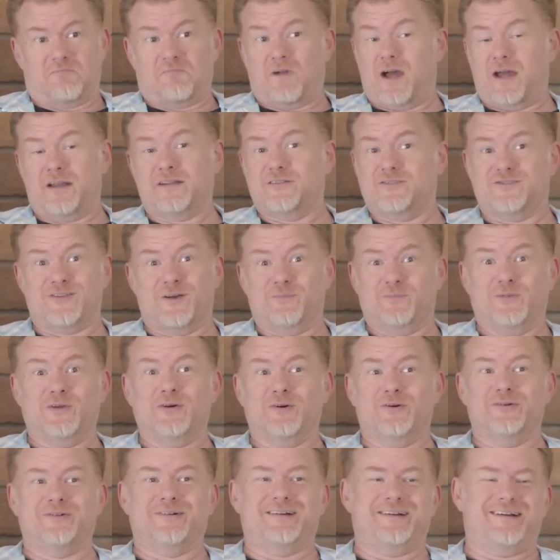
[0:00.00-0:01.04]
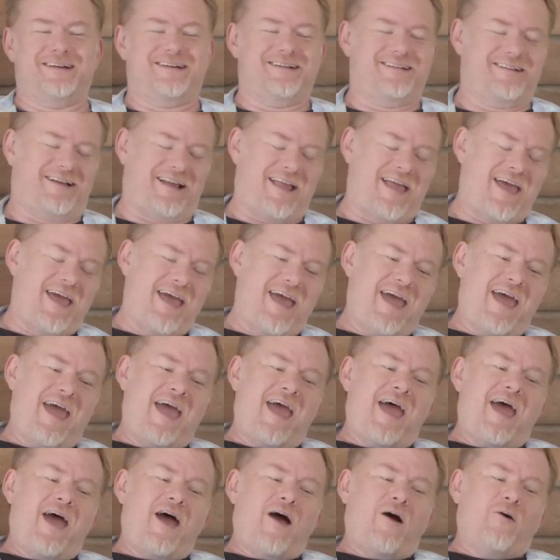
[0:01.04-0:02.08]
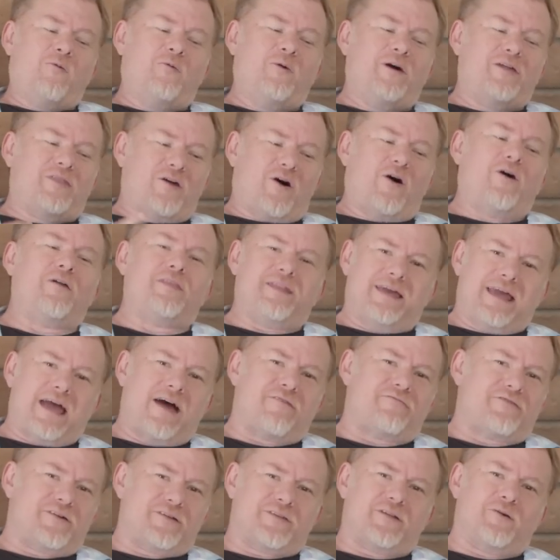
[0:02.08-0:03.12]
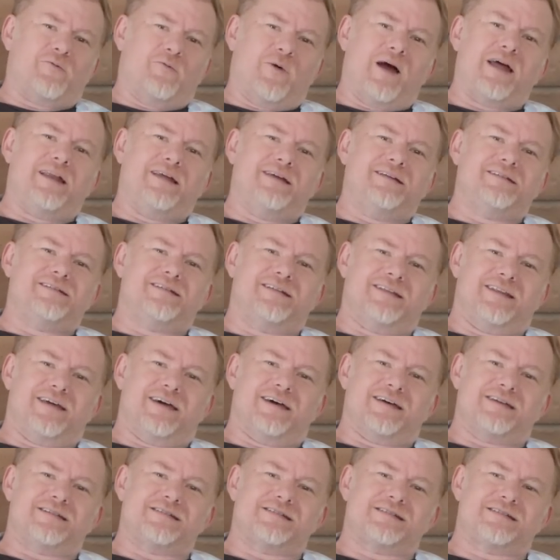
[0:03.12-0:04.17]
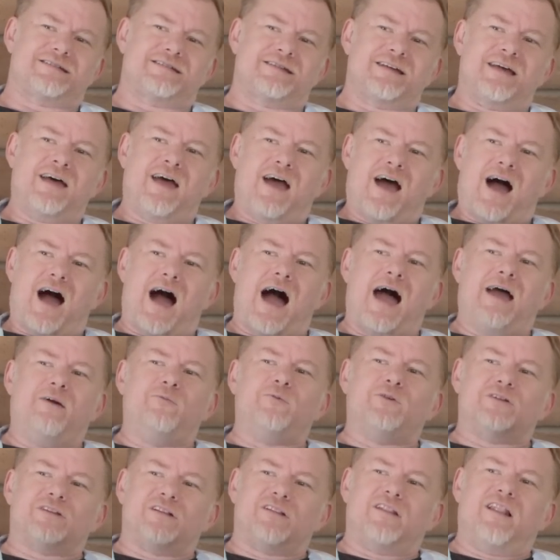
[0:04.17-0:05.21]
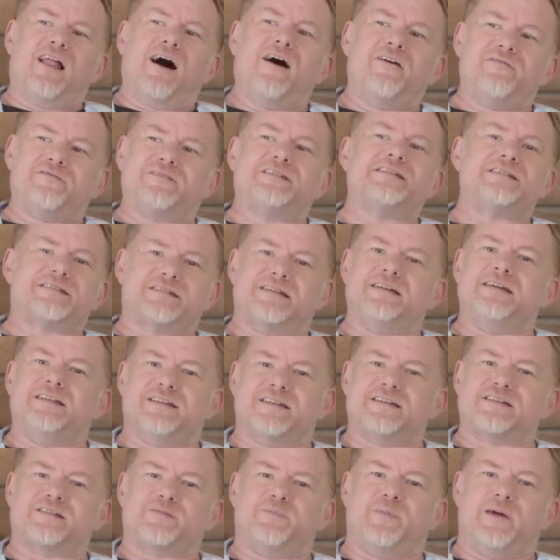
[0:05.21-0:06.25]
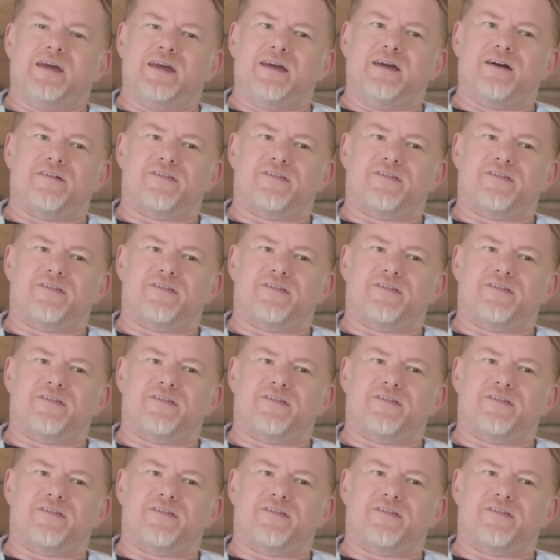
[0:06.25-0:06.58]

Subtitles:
I did some too. with all the effort that went into this, I would love to see this be a